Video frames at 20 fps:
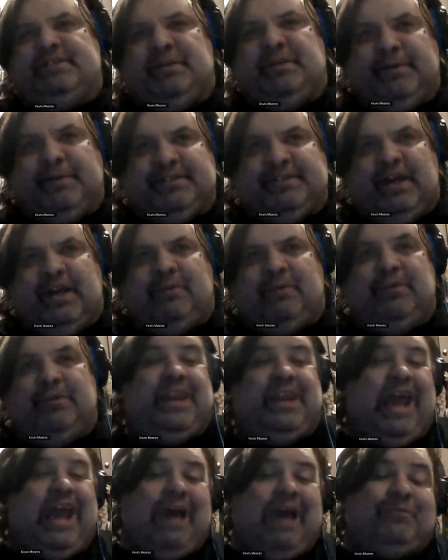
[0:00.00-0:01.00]
think, to some extent
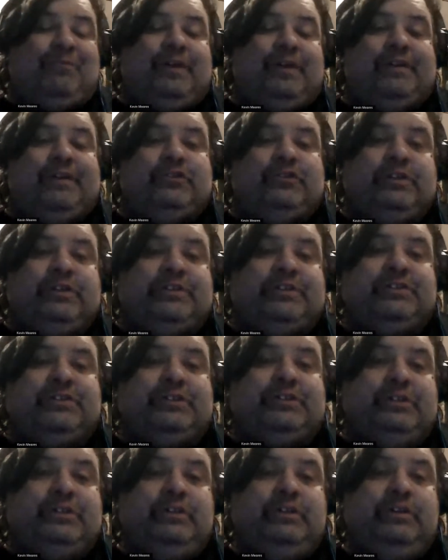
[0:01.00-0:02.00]
with an African
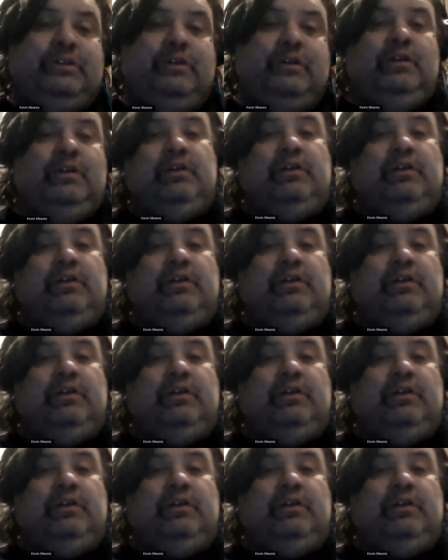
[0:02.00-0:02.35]
tradition.